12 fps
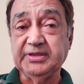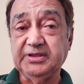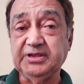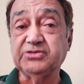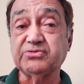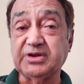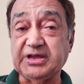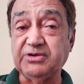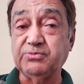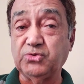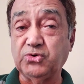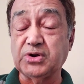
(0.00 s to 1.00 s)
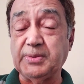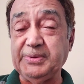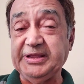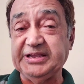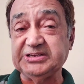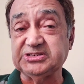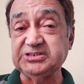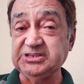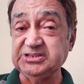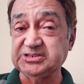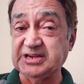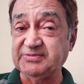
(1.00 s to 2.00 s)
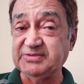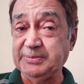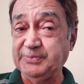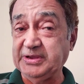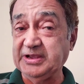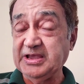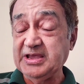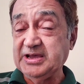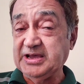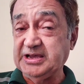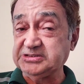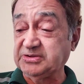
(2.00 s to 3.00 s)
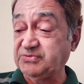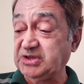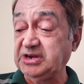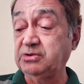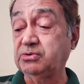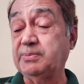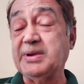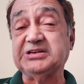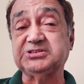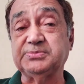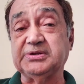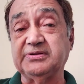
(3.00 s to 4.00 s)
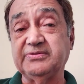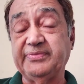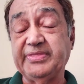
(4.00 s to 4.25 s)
He should have more application. He is developing as a very good batsman.